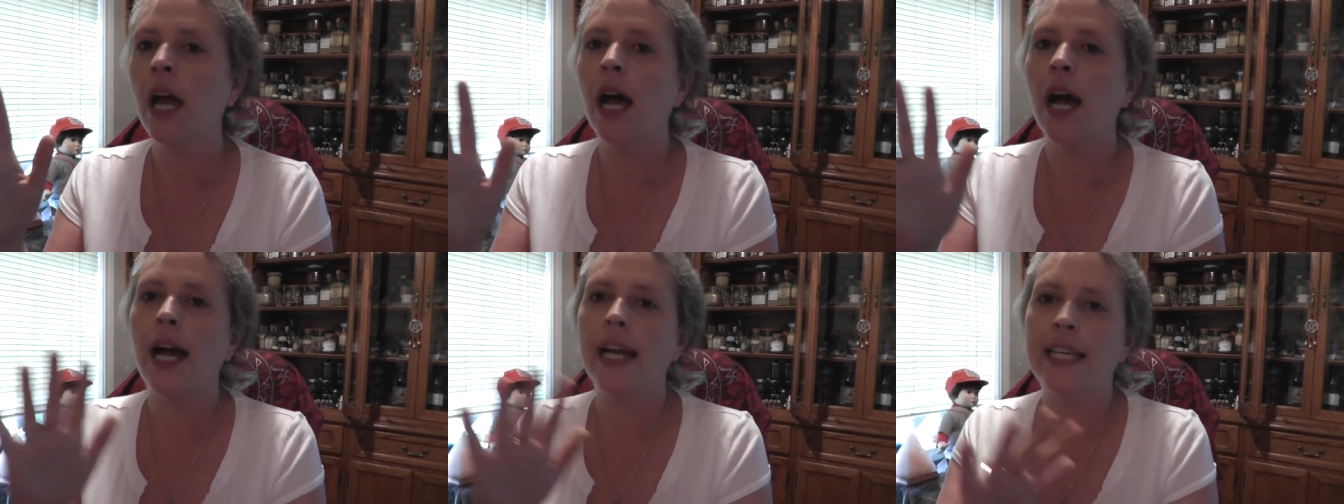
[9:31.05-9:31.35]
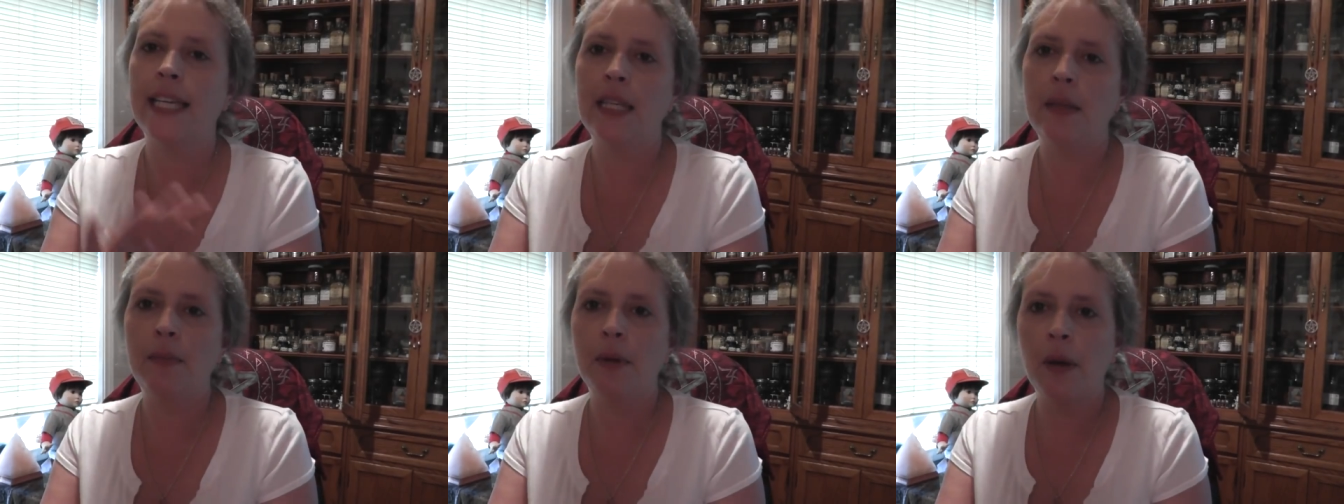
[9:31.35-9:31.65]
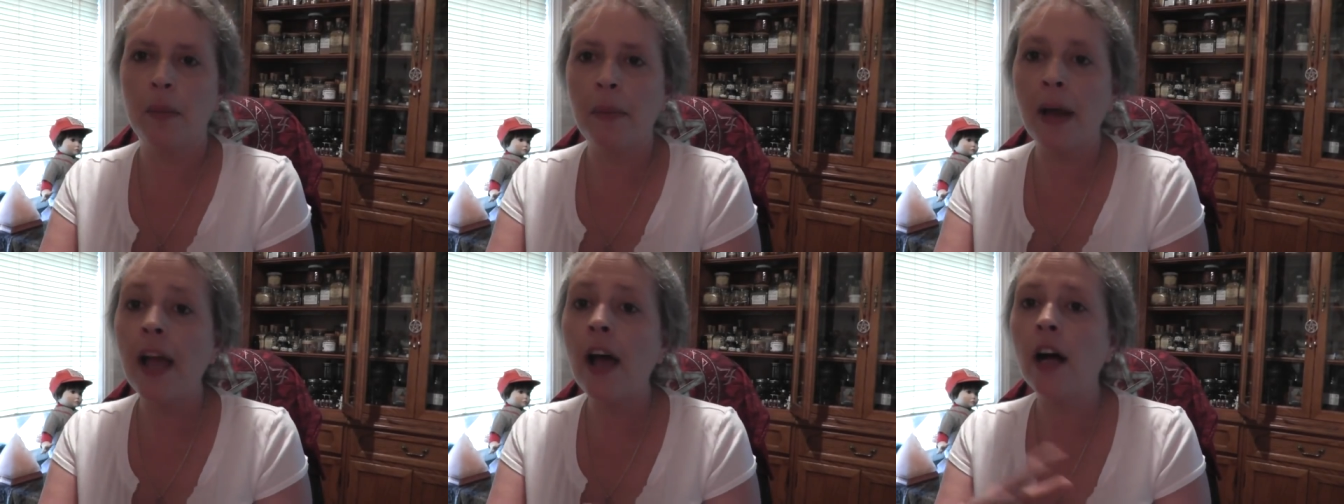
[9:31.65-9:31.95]
I keep
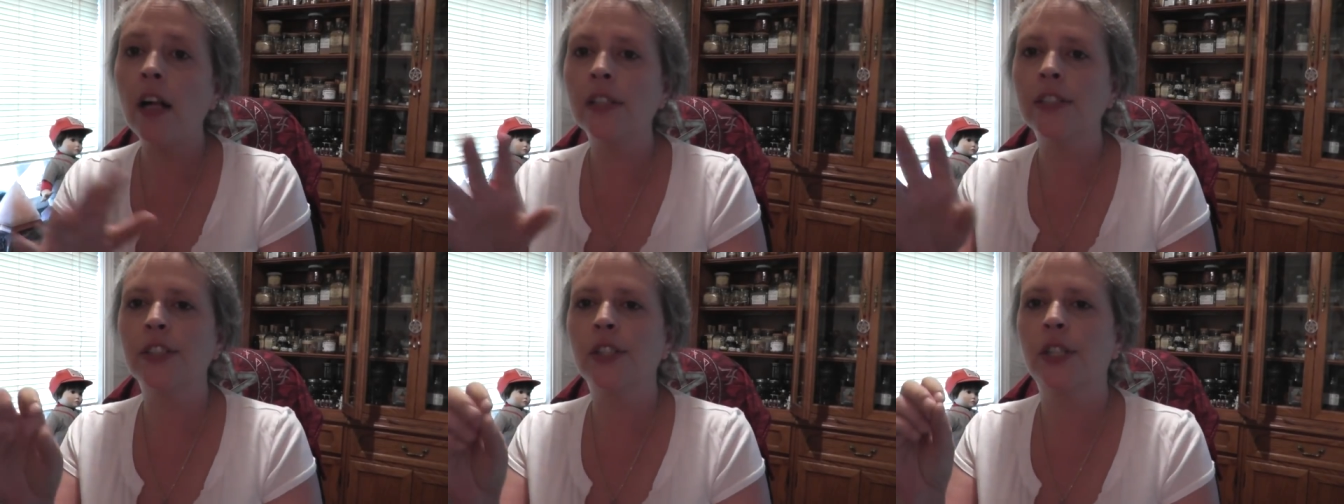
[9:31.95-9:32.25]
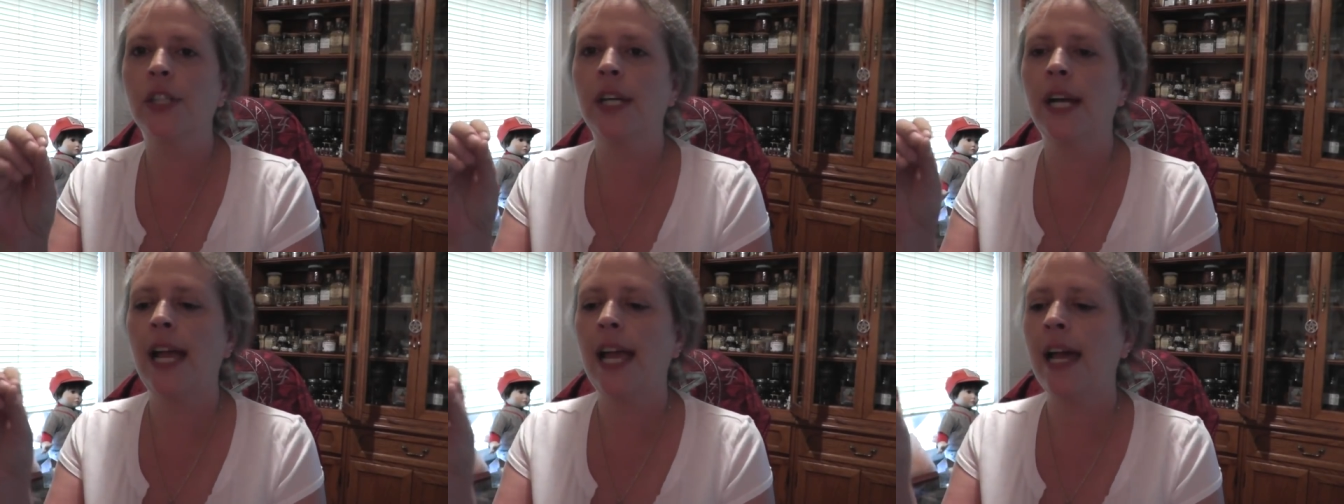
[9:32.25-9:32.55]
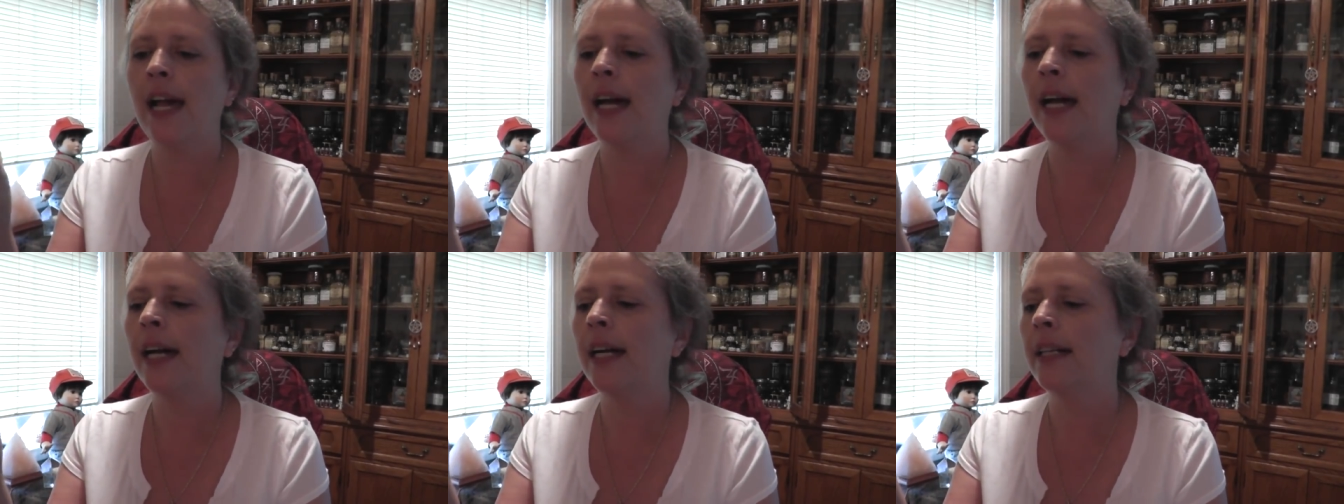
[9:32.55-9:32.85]
on my altar,
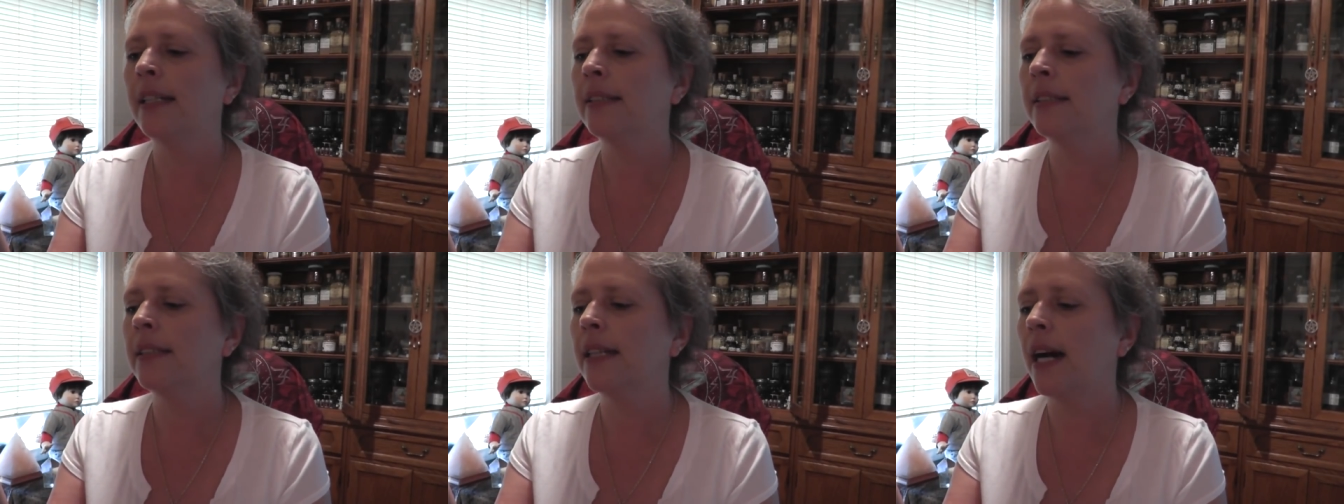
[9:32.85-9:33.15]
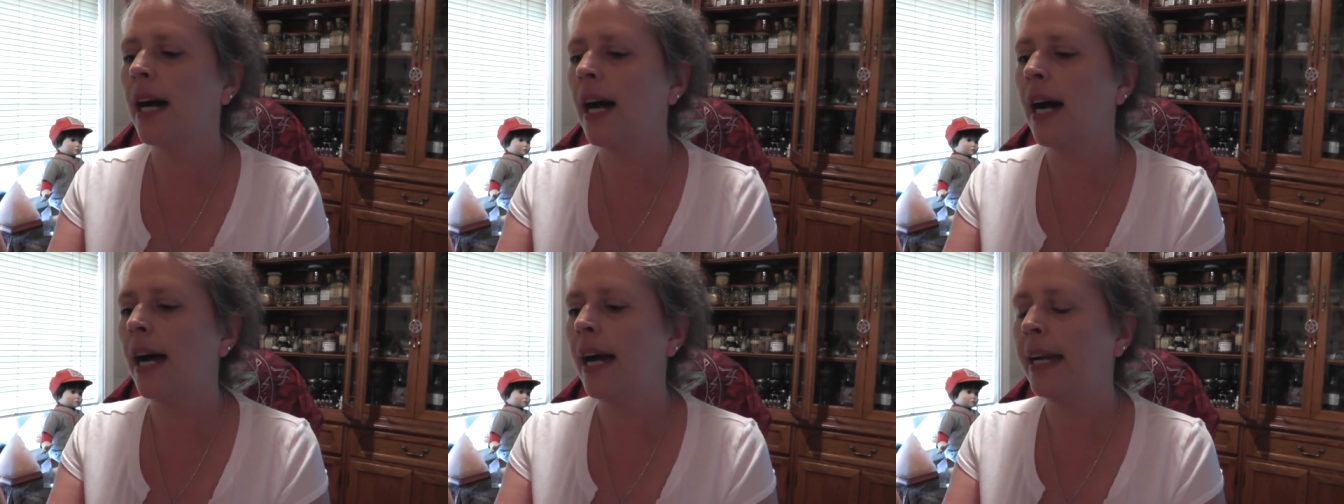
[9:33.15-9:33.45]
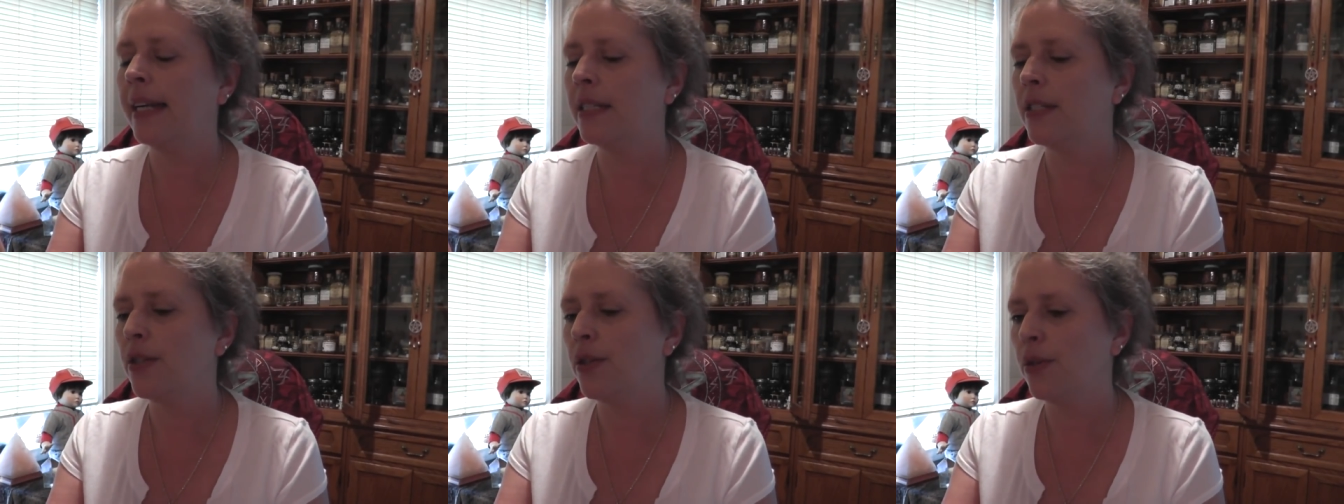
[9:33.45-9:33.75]
and
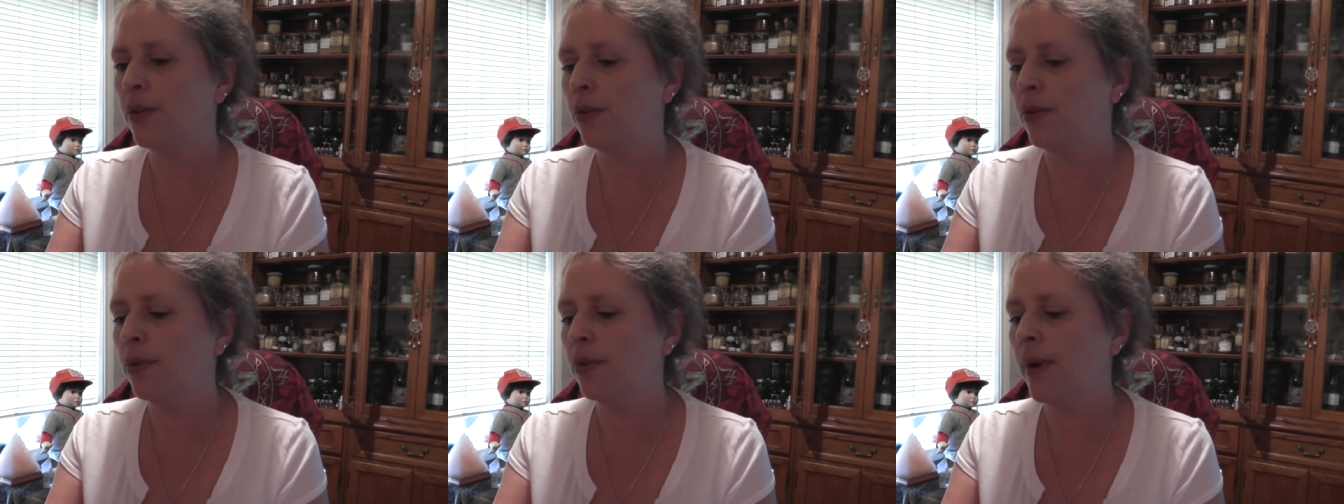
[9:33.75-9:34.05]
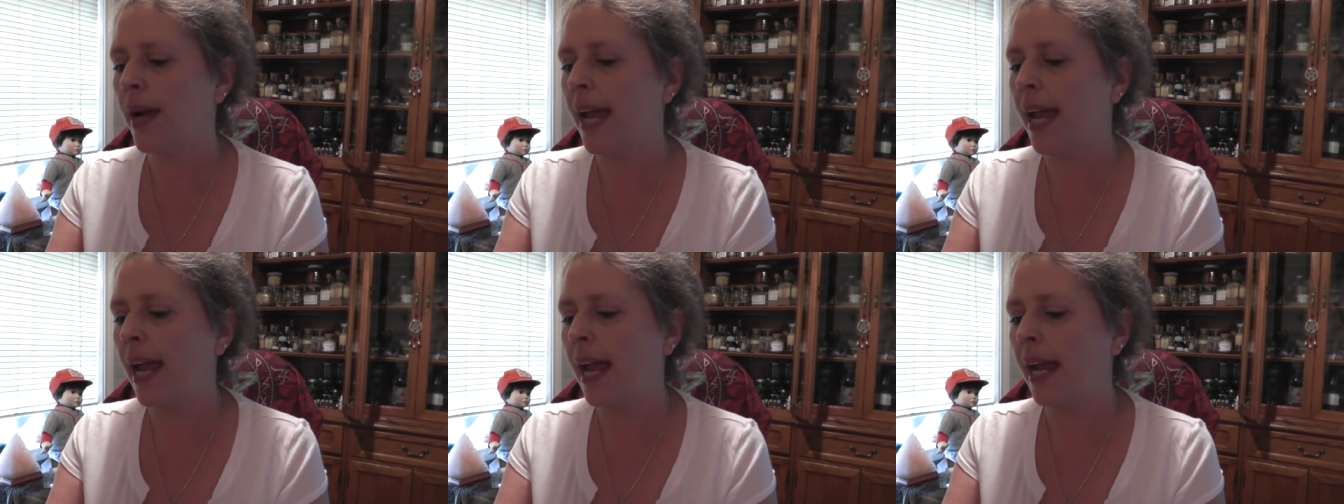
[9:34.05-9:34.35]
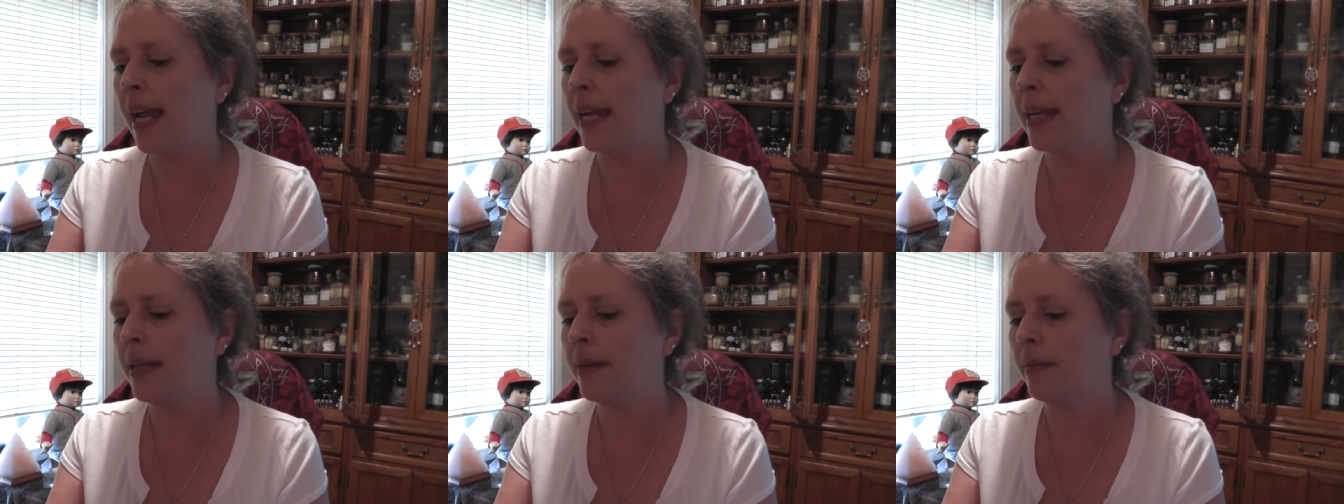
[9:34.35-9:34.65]
I do
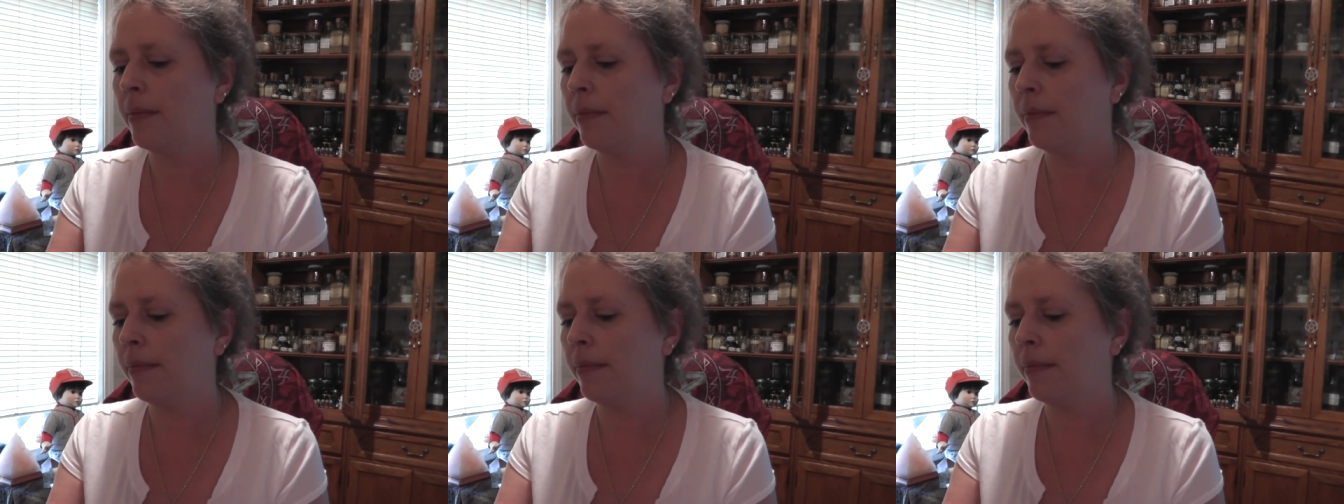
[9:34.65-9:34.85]
a